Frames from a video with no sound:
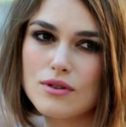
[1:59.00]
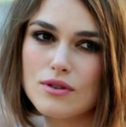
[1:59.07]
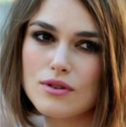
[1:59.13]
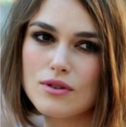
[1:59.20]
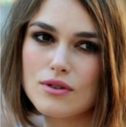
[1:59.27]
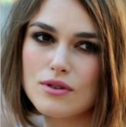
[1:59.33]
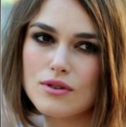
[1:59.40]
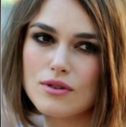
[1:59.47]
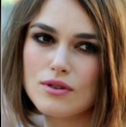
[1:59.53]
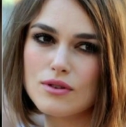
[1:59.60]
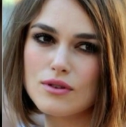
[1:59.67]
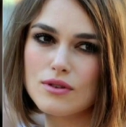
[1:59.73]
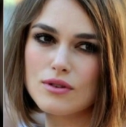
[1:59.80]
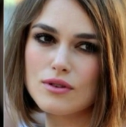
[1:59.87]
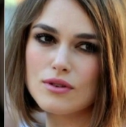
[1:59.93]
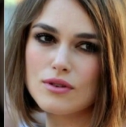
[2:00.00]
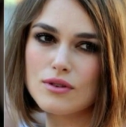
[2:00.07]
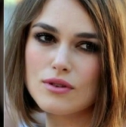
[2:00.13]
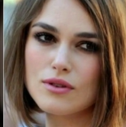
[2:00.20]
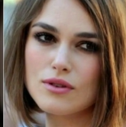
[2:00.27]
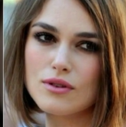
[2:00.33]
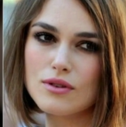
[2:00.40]

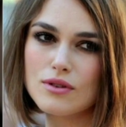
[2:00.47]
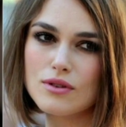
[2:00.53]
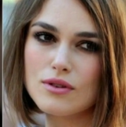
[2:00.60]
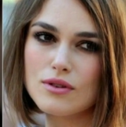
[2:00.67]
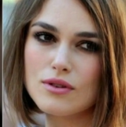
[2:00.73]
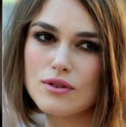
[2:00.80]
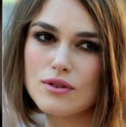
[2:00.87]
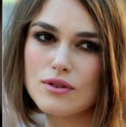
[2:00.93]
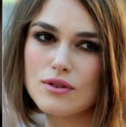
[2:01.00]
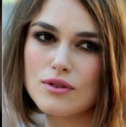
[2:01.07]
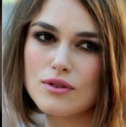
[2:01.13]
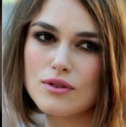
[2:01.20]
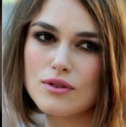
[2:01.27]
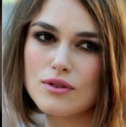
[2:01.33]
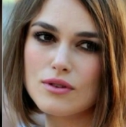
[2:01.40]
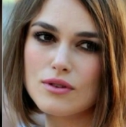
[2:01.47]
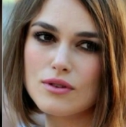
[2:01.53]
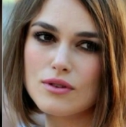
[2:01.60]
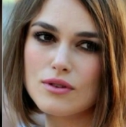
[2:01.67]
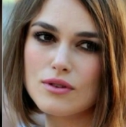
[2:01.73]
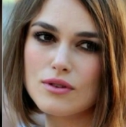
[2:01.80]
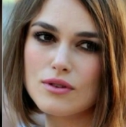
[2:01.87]

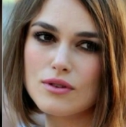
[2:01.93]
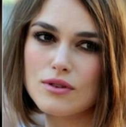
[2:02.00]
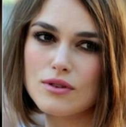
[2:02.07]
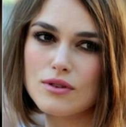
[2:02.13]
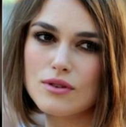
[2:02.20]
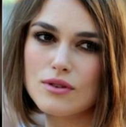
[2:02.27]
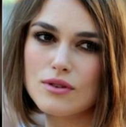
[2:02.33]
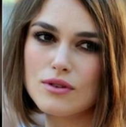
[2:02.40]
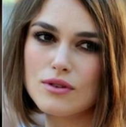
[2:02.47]
Nothing is said.